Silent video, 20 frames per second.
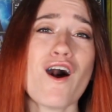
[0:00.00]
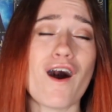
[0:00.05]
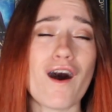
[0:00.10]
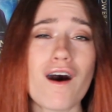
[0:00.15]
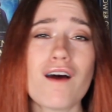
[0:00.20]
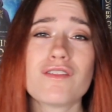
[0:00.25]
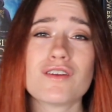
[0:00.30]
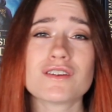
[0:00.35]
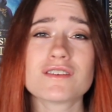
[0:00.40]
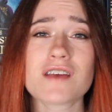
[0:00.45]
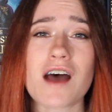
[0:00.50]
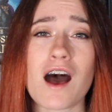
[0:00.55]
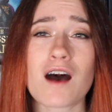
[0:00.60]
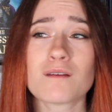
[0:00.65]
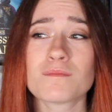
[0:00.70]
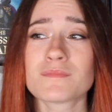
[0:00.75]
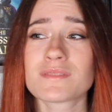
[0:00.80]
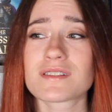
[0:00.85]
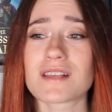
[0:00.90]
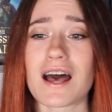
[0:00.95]
Other
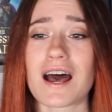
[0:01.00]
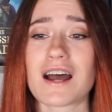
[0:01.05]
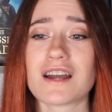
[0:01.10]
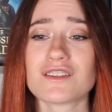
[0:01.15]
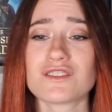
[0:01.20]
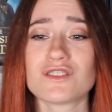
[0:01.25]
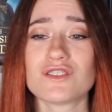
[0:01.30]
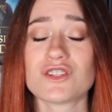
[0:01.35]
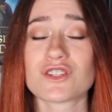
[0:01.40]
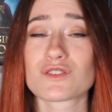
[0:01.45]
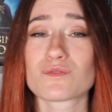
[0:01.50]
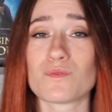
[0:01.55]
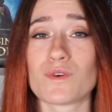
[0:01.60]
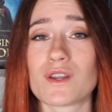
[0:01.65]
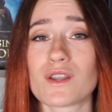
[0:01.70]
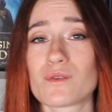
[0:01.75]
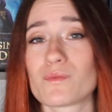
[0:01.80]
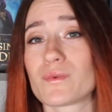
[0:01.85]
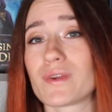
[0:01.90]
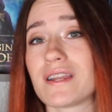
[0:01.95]
times I just
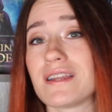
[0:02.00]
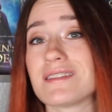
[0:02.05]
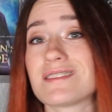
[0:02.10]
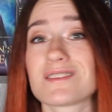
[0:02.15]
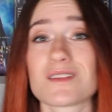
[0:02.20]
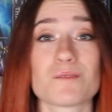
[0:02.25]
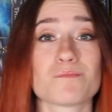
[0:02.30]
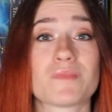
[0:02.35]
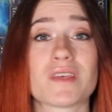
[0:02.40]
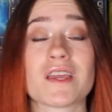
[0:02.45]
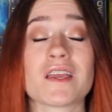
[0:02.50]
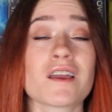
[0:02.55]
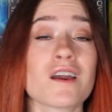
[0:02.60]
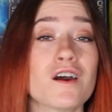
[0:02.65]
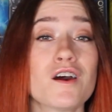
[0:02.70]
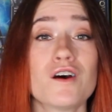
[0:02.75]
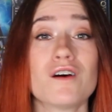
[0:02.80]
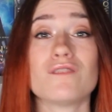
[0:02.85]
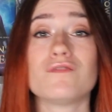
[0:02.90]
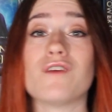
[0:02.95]
want to read something
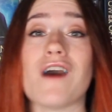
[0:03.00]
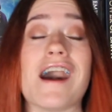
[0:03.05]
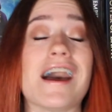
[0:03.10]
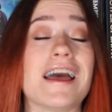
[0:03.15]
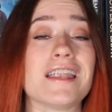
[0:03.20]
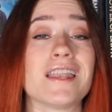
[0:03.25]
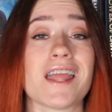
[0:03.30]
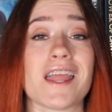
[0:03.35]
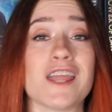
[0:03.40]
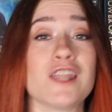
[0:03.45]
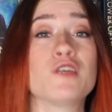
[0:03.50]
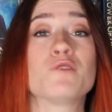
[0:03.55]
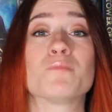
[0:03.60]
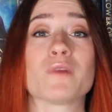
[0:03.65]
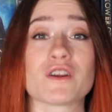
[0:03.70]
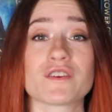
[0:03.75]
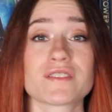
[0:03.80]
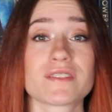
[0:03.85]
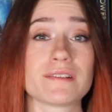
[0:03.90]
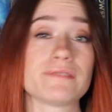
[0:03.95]
fun and
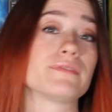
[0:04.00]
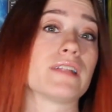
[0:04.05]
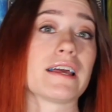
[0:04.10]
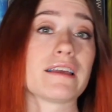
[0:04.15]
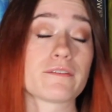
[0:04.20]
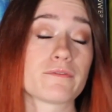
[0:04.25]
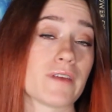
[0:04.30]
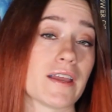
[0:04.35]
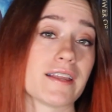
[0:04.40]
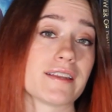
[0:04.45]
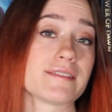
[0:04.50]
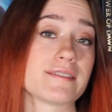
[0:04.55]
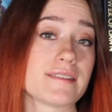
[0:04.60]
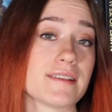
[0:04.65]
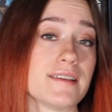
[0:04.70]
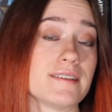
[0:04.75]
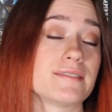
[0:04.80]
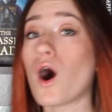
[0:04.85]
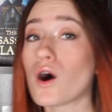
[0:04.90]
immersive like fantasy.